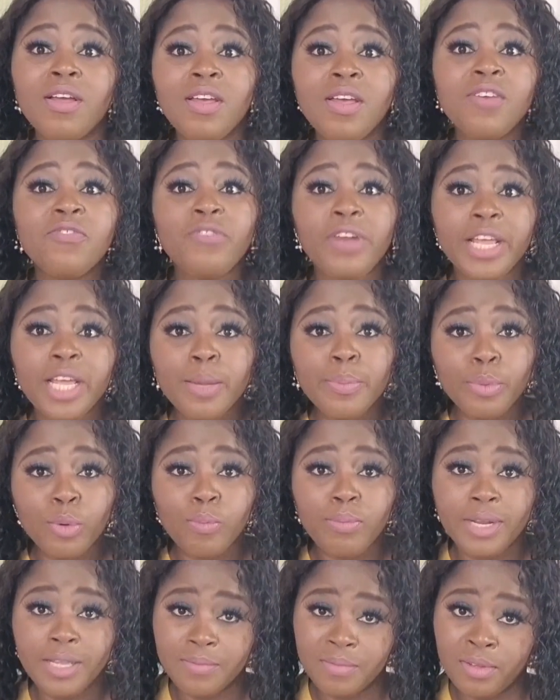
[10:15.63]

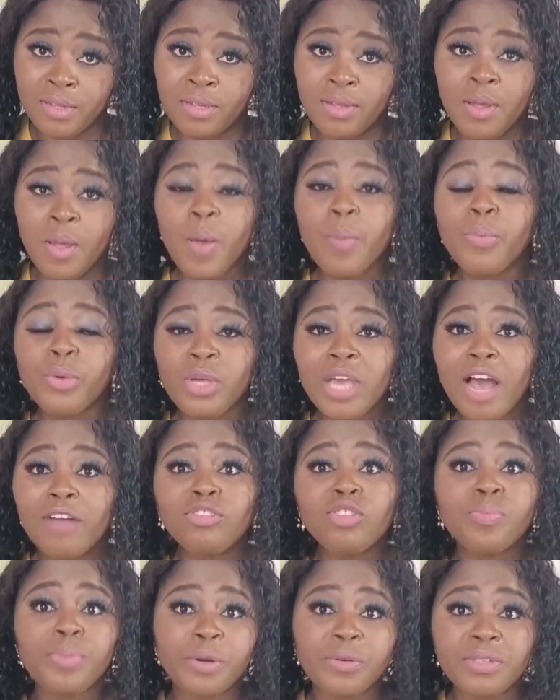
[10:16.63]
Pflegeprobleme, where you have
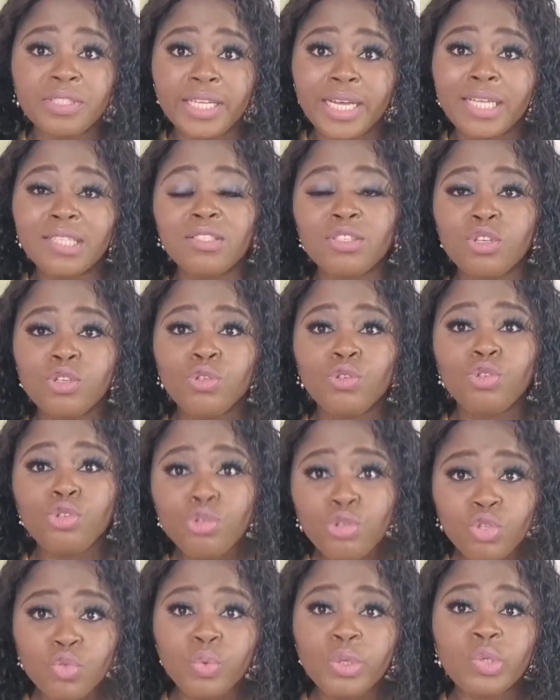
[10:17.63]
to prioritize.
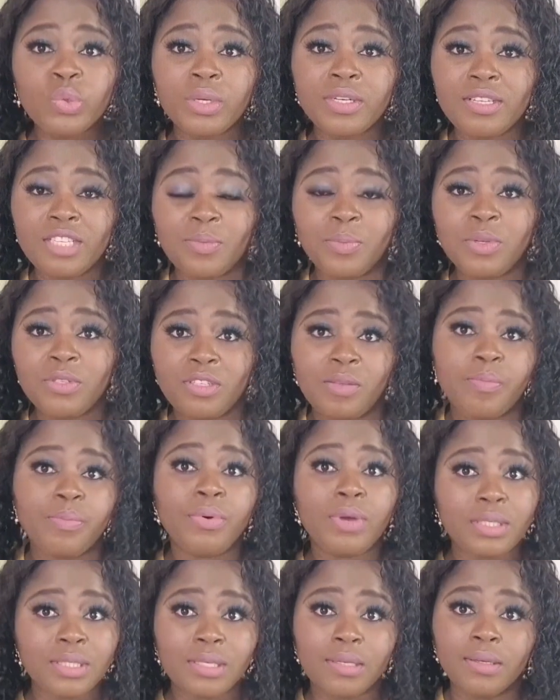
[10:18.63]
Choose which one is most
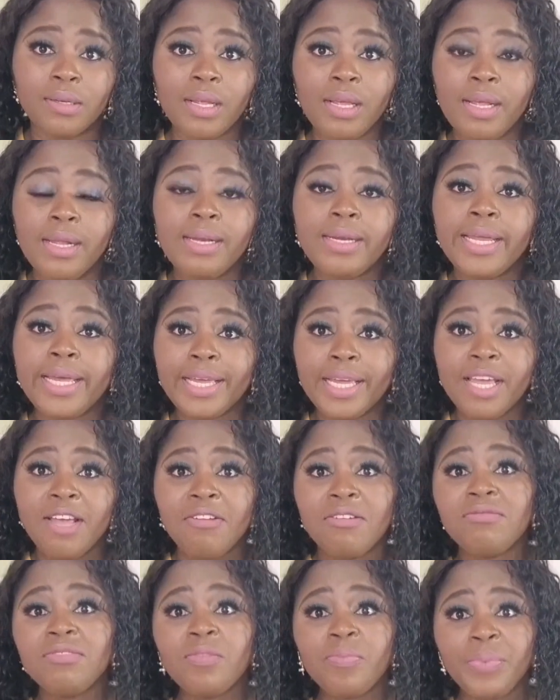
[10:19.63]
important. Like
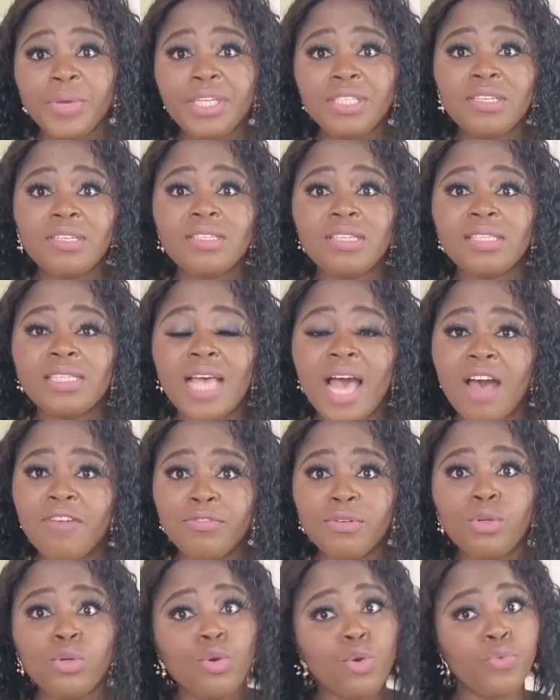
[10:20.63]
the patient is
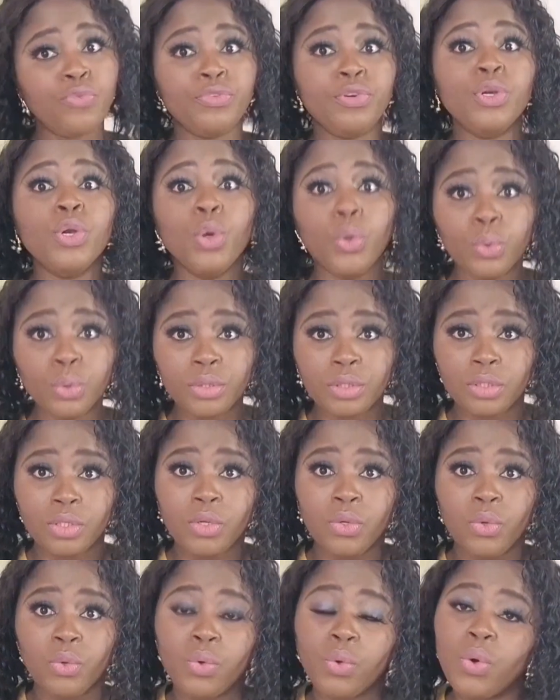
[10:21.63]
having Luftnot,
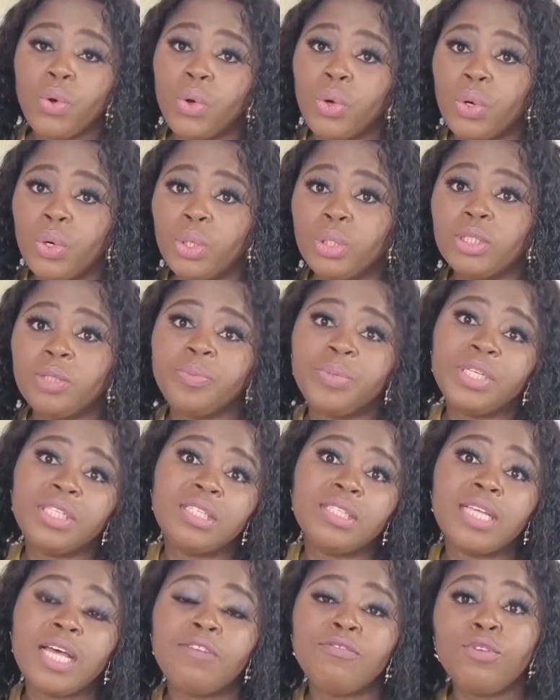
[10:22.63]
or the
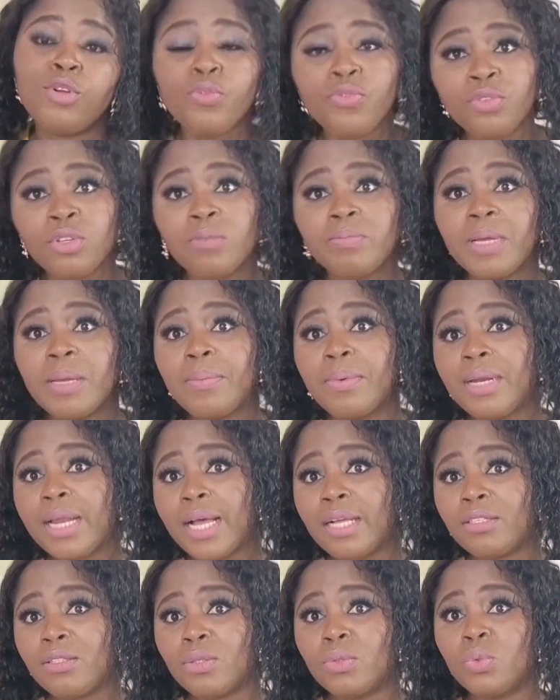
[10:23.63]
patients have
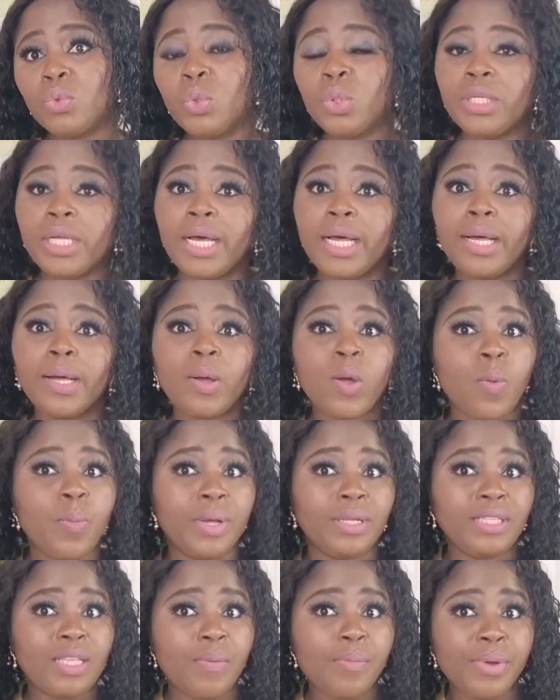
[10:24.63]
Luftnotbelastung oder
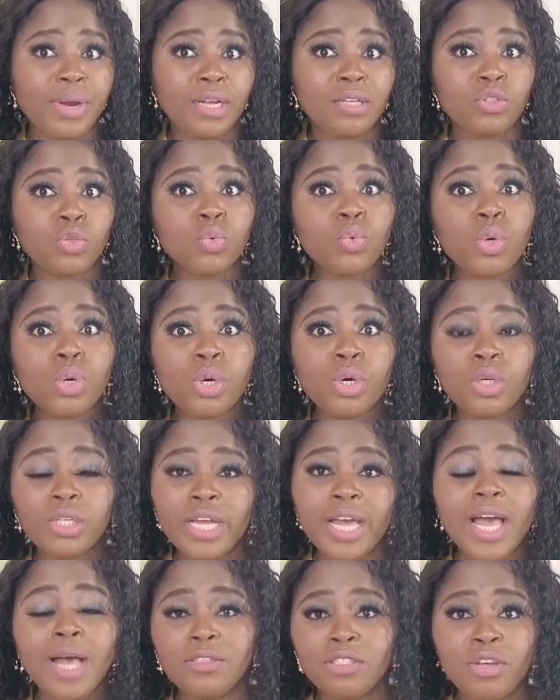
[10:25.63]
Körpertemperatur
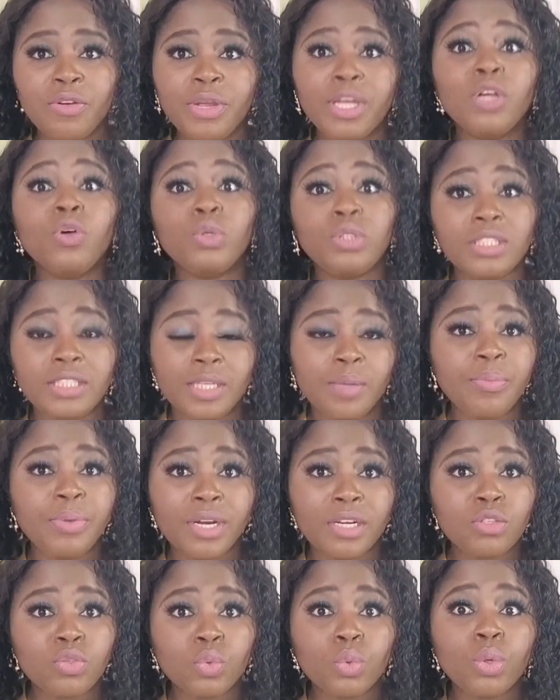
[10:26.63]
oder erhöhte
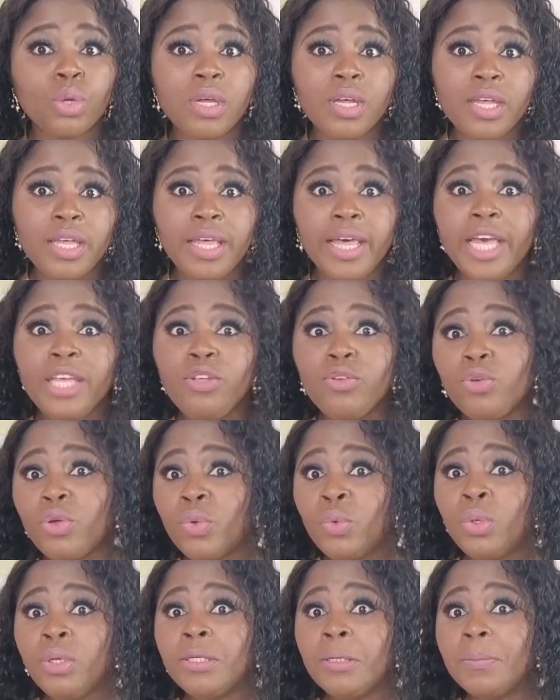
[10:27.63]
Temperatur, and you
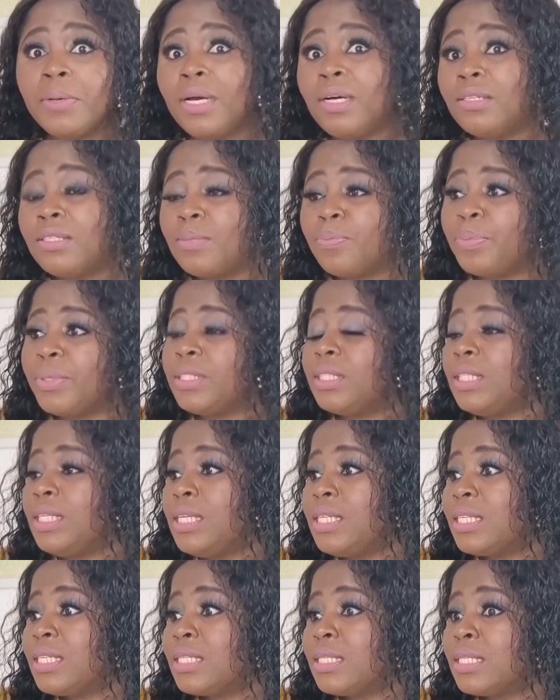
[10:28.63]
go on about
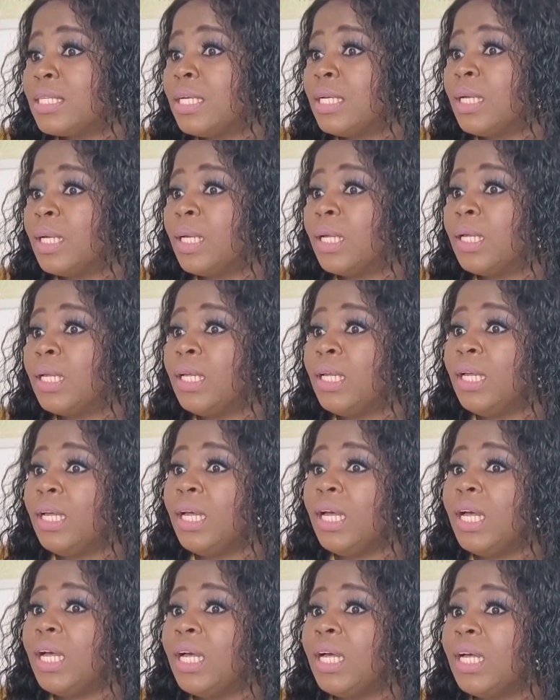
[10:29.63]
changing
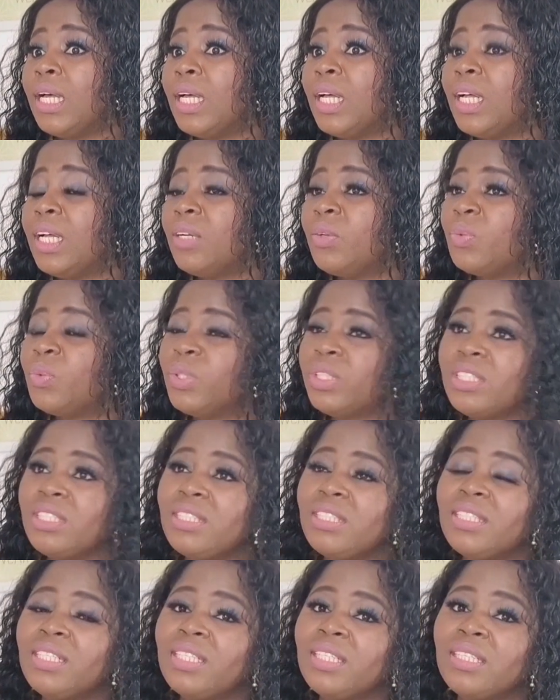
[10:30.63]
what
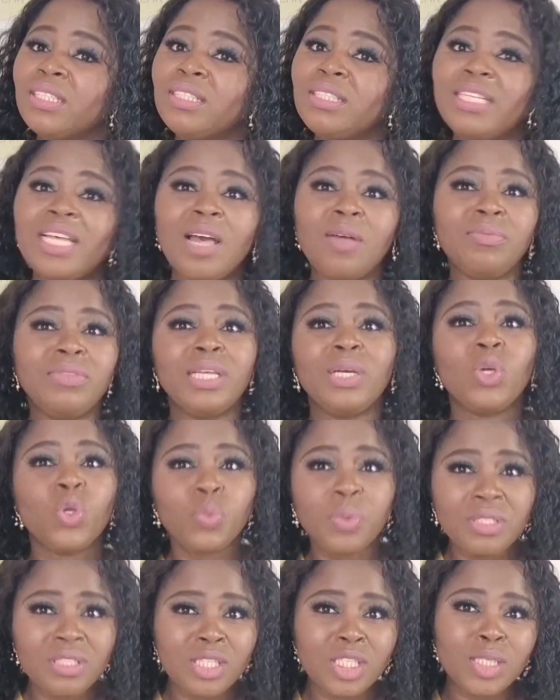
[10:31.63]
is it? The
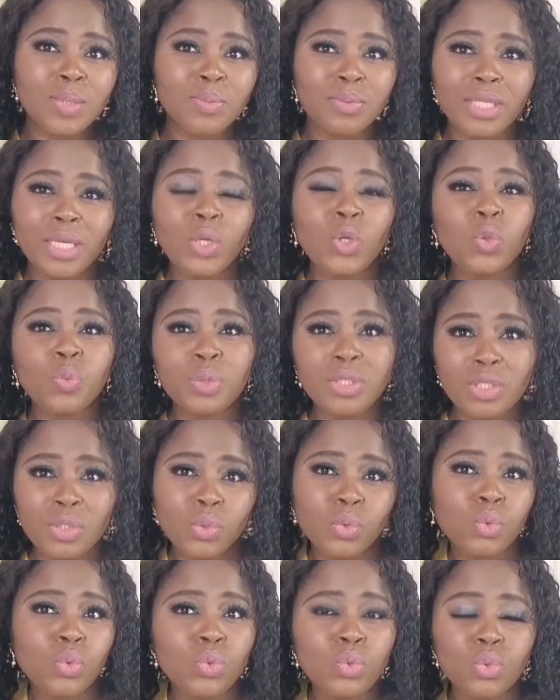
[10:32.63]
cubitus,
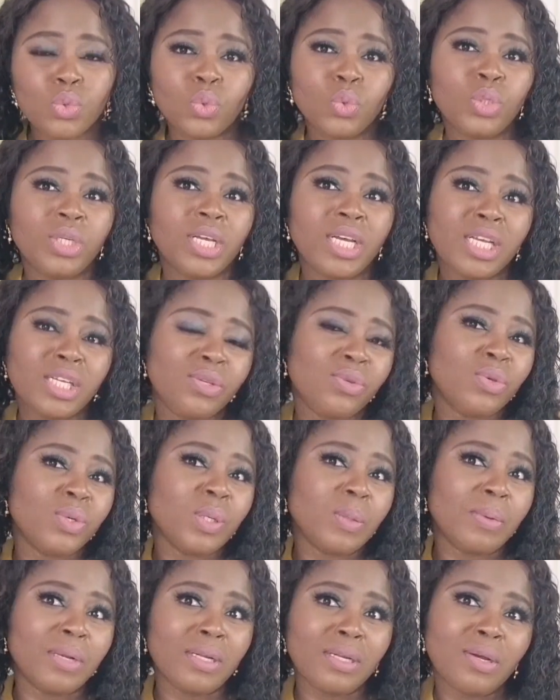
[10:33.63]
or you
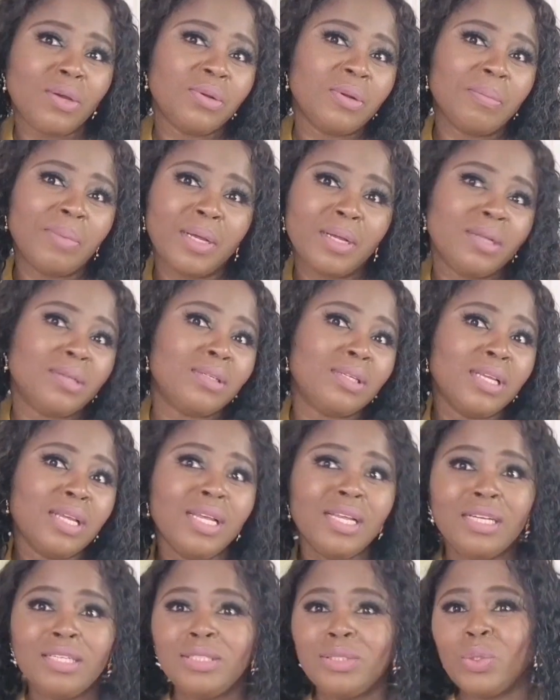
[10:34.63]
go on about
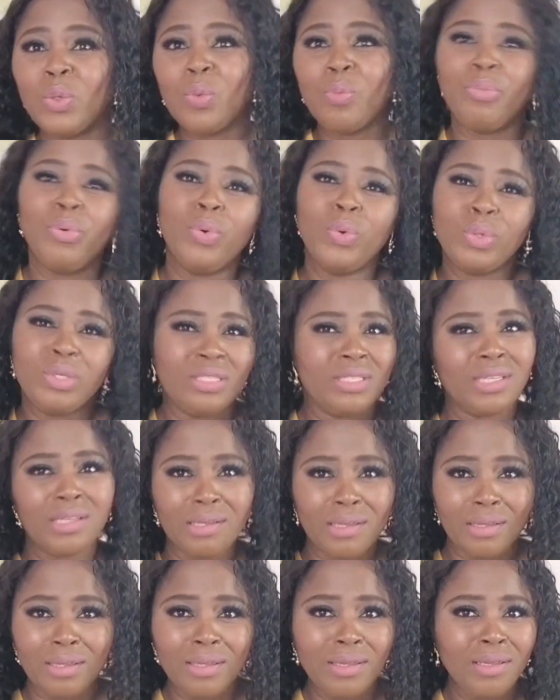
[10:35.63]

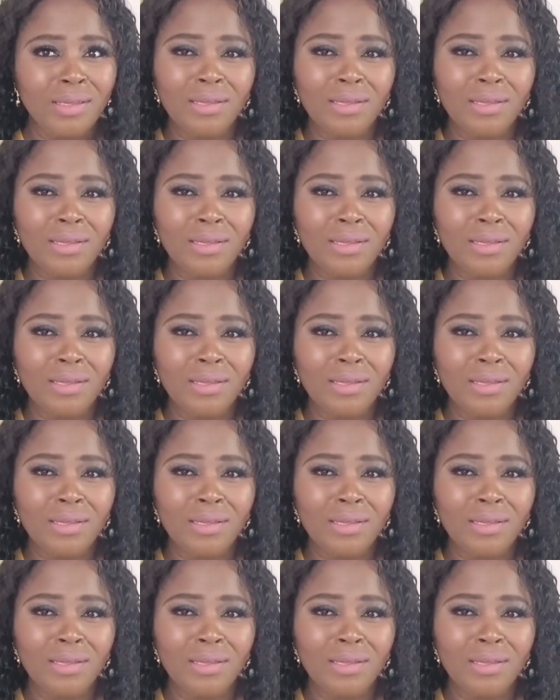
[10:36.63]
thrombose.